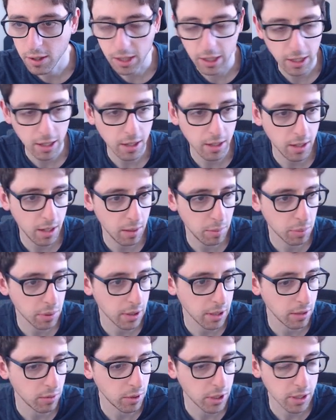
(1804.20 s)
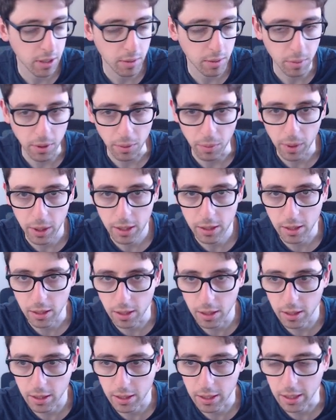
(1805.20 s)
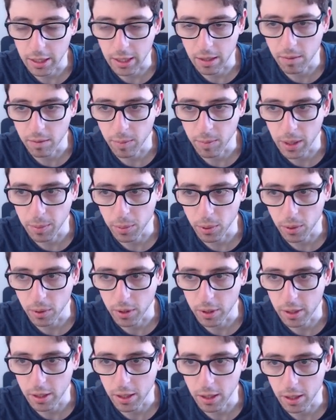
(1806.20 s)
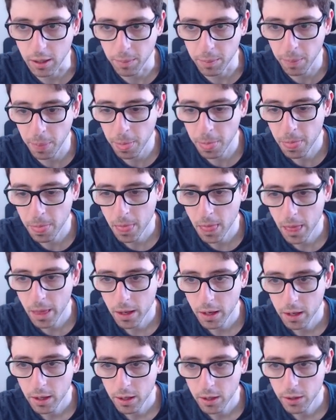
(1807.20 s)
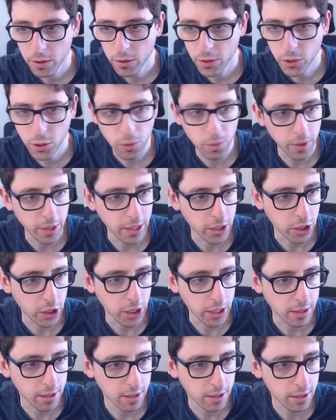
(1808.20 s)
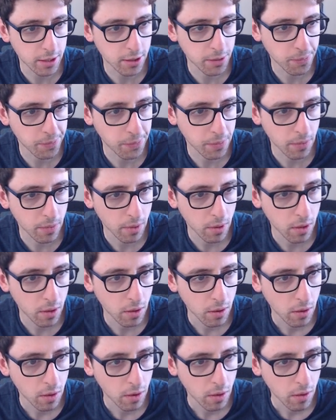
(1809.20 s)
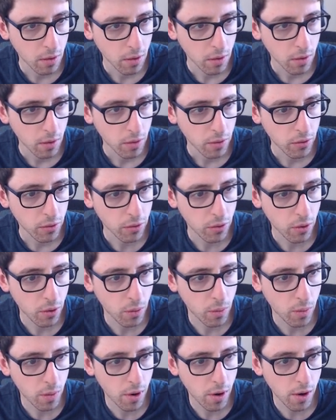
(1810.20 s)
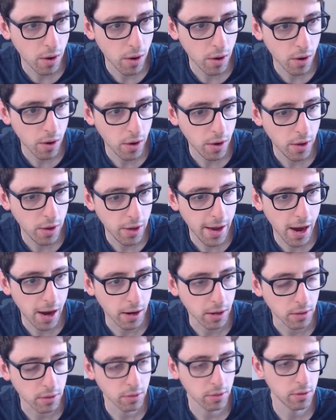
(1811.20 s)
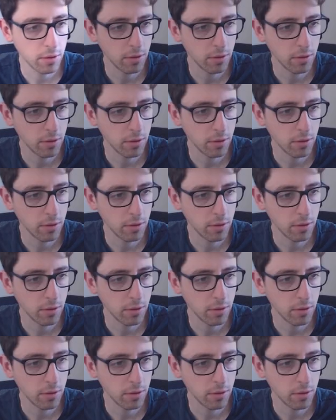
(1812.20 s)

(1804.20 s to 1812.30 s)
felt like I played reasonably well and didn't give my opponent too many chances. So, yeah,